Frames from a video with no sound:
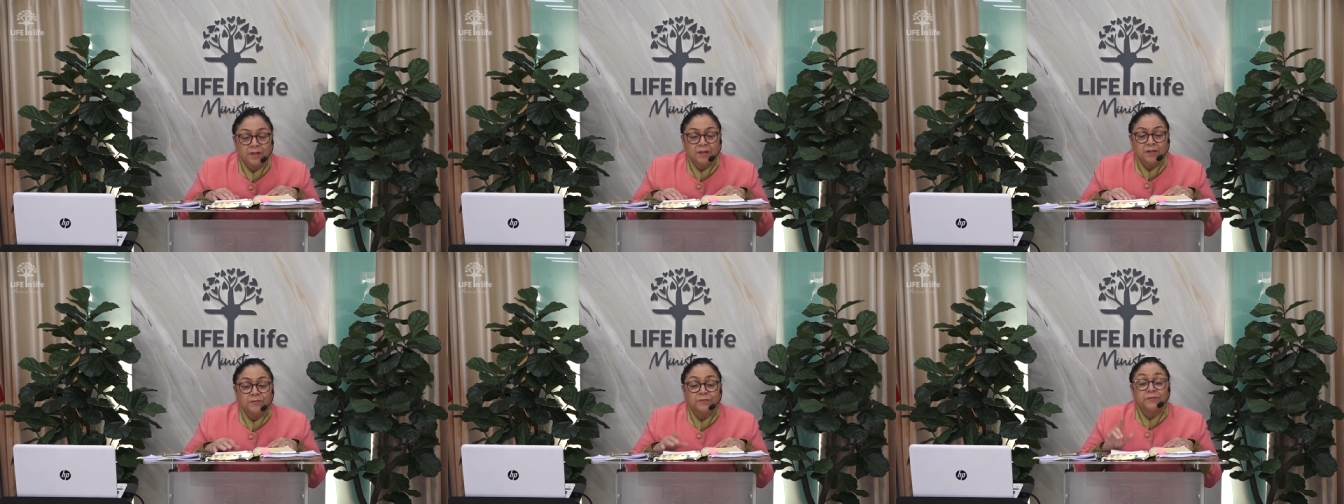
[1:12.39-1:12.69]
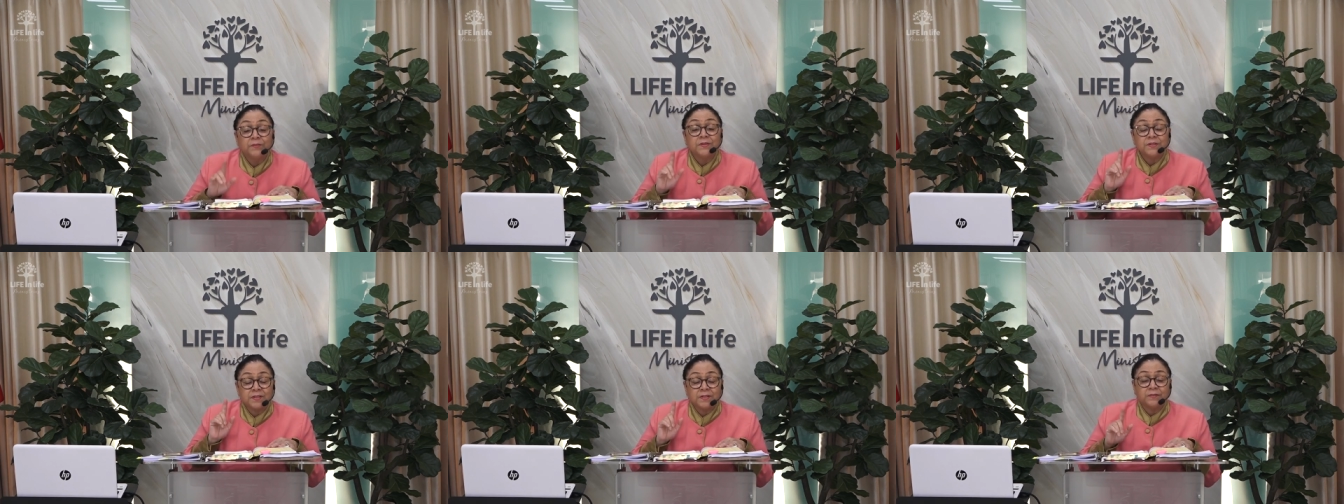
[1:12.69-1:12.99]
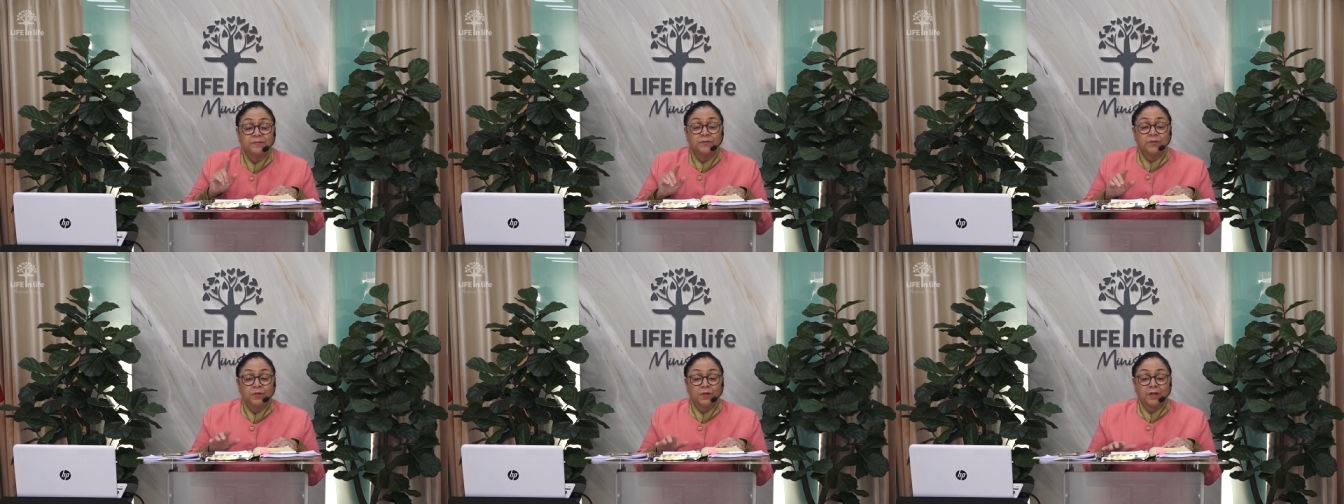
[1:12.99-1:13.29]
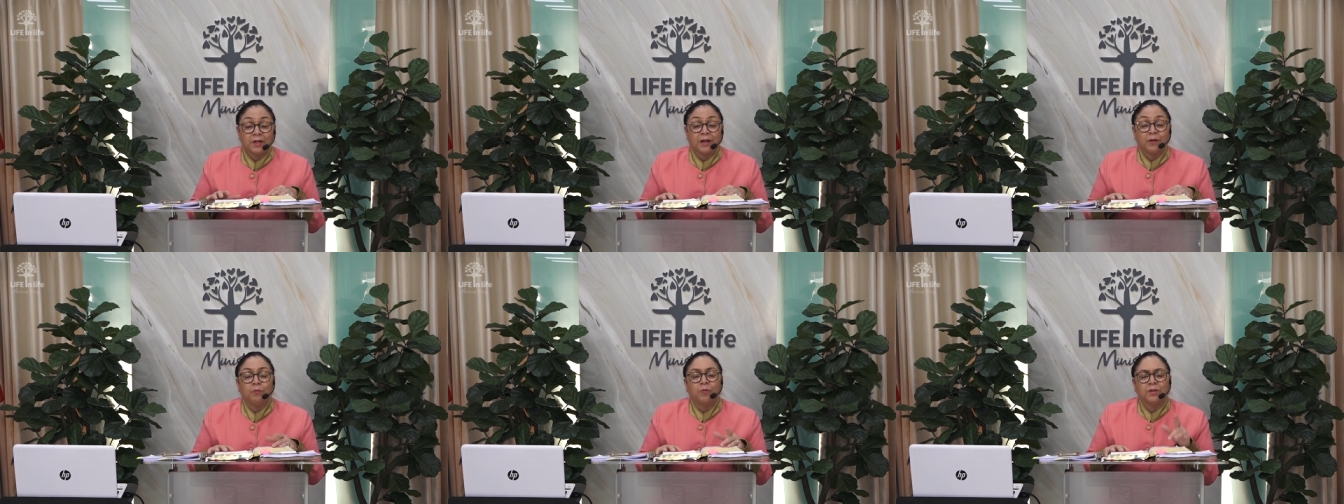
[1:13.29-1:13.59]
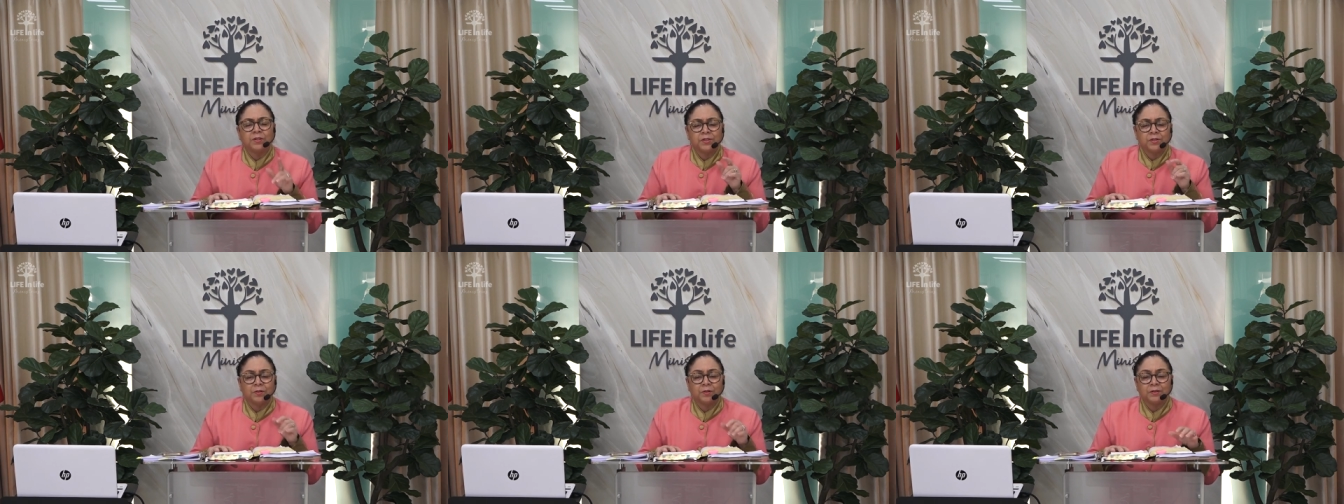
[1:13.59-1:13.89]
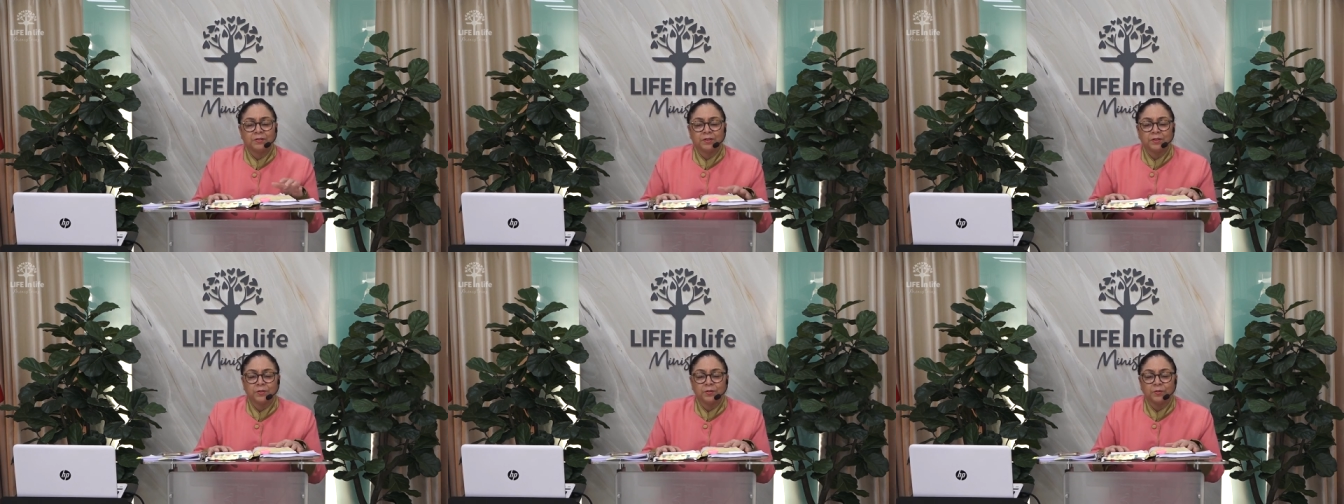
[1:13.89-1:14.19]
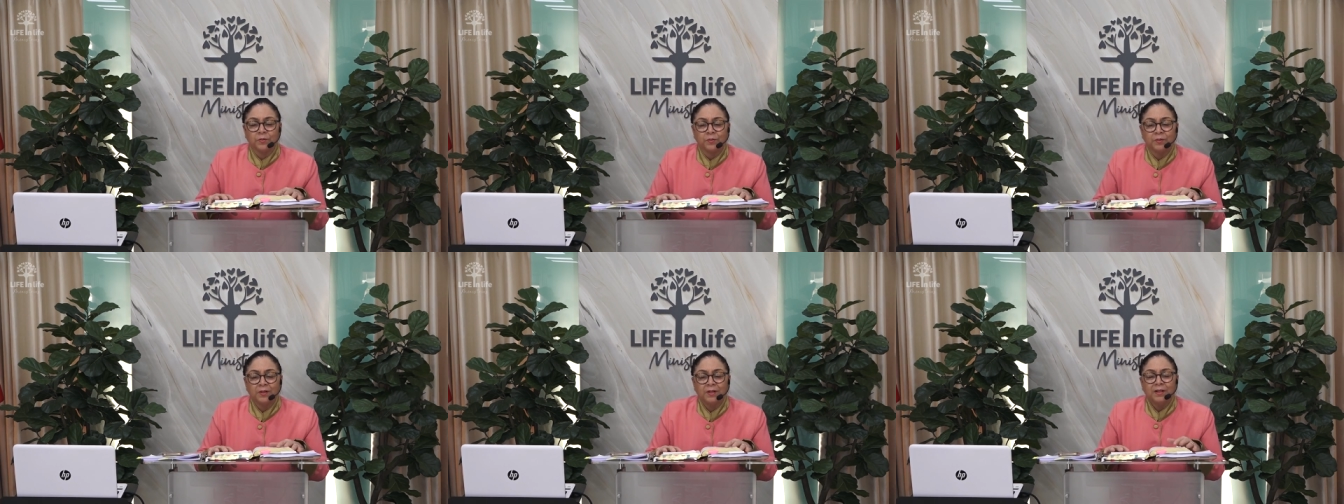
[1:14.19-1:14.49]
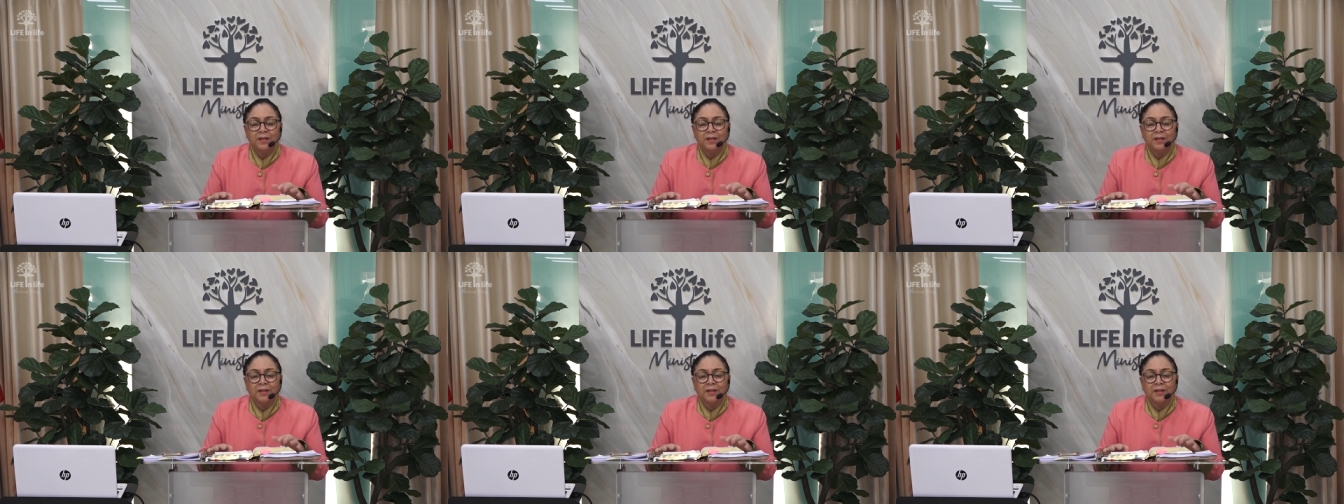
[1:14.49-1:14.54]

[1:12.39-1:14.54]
first of all, I want you all to know